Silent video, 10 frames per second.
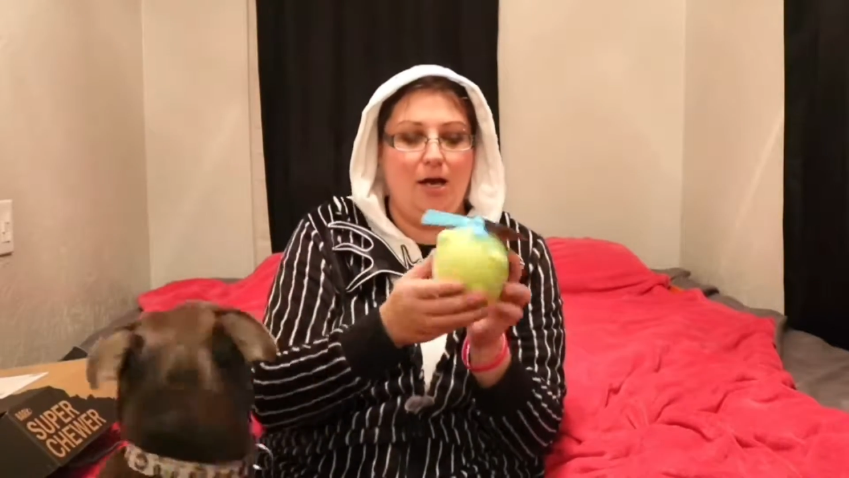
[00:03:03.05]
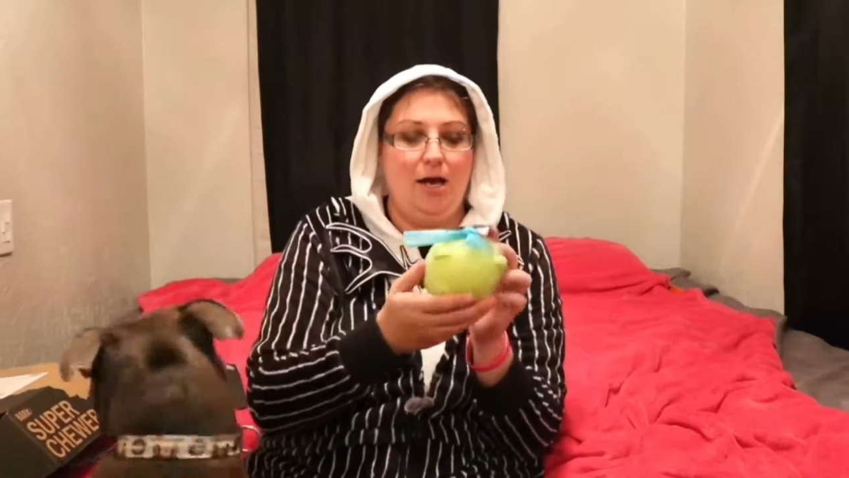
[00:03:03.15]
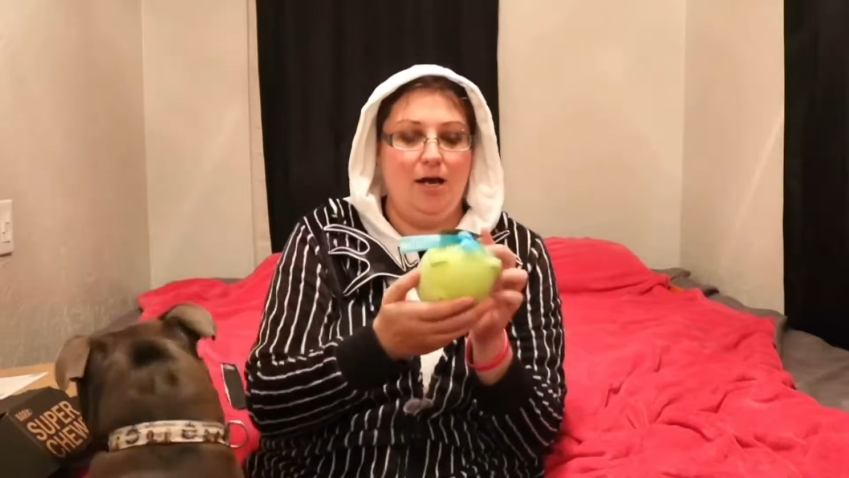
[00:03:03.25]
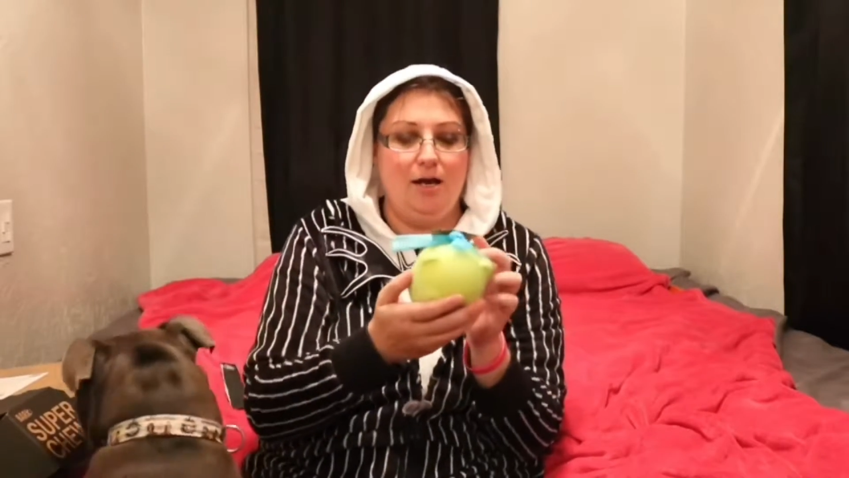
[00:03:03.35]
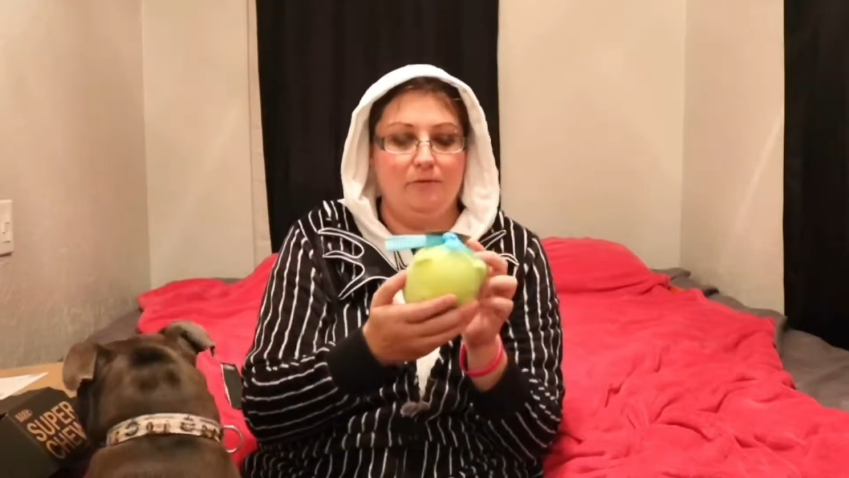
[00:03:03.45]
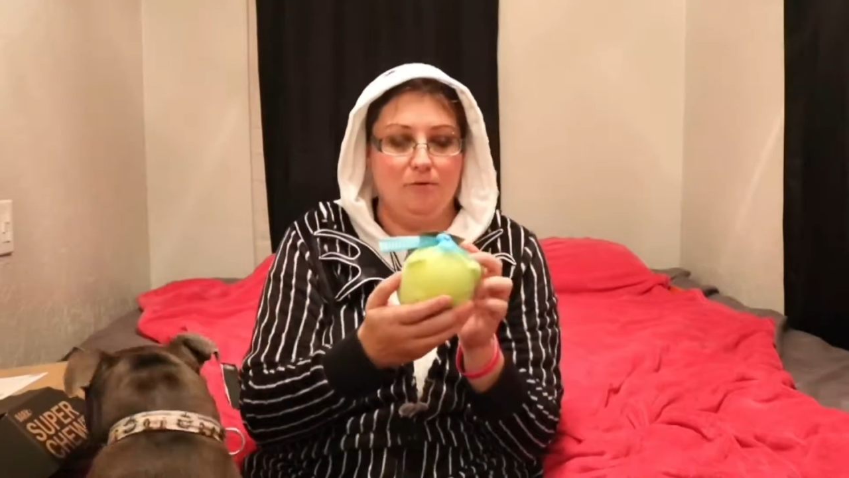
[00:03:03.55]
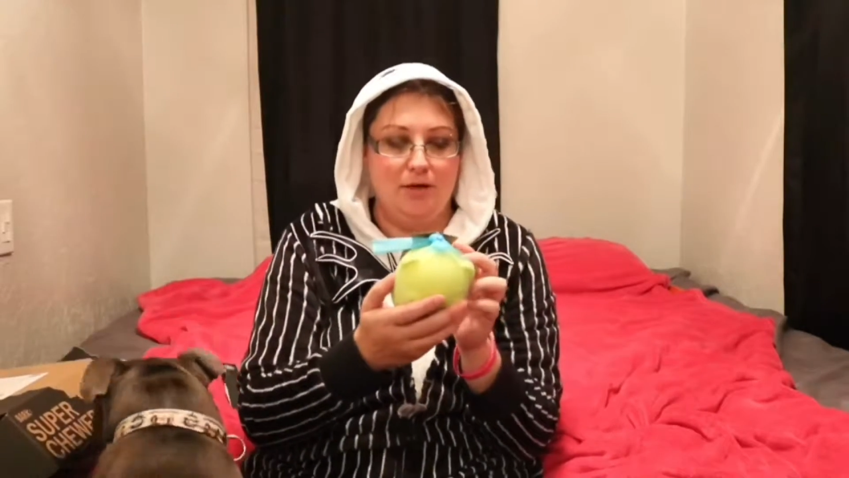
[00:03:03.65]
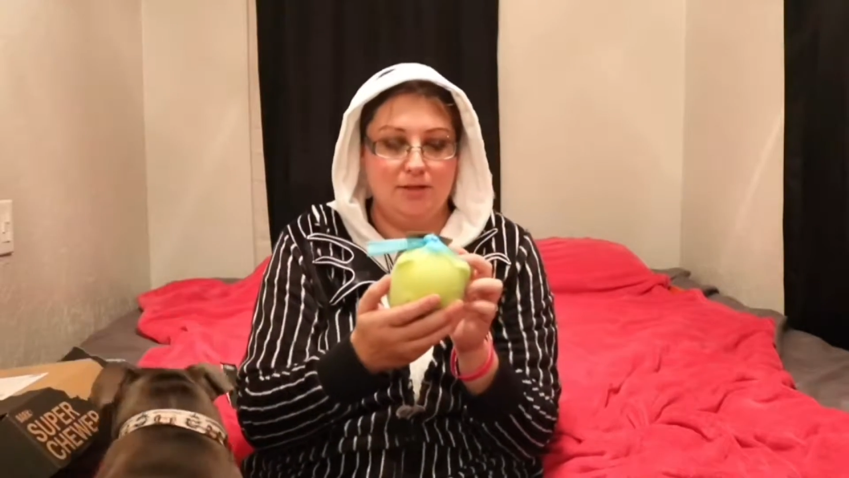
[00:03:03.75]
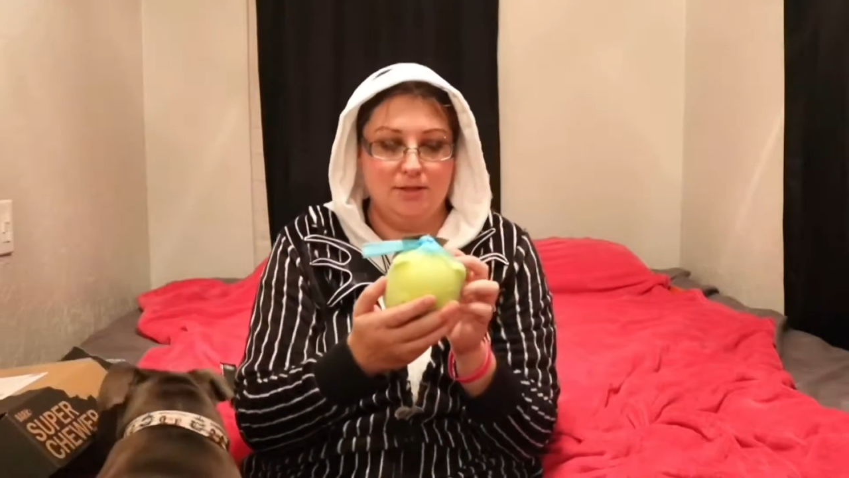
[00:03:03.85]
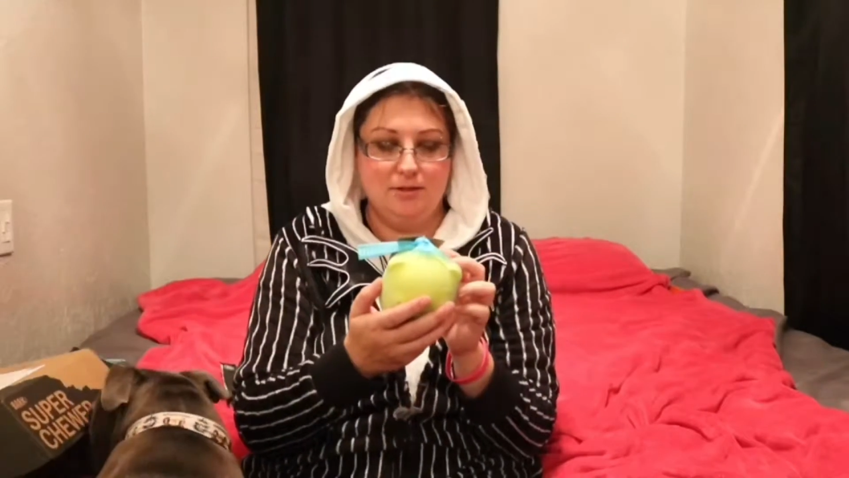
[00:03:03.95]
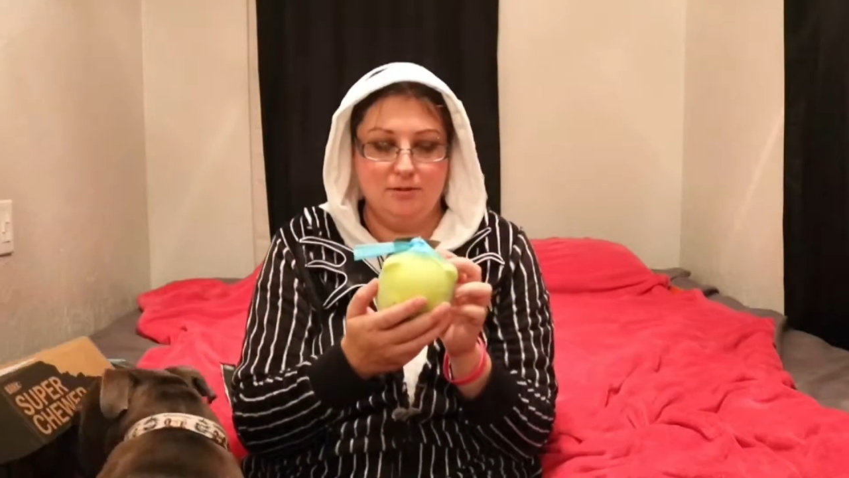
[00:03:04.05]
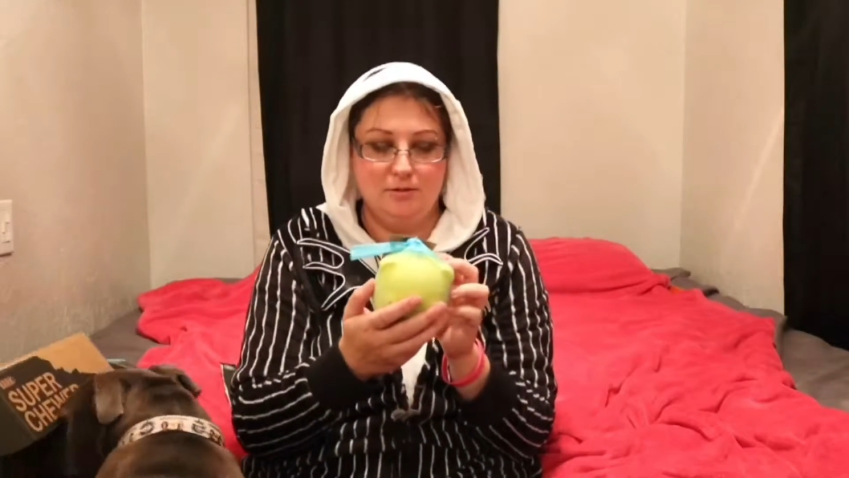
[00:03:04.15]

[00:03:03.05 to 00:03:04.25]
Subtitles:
I have no idea.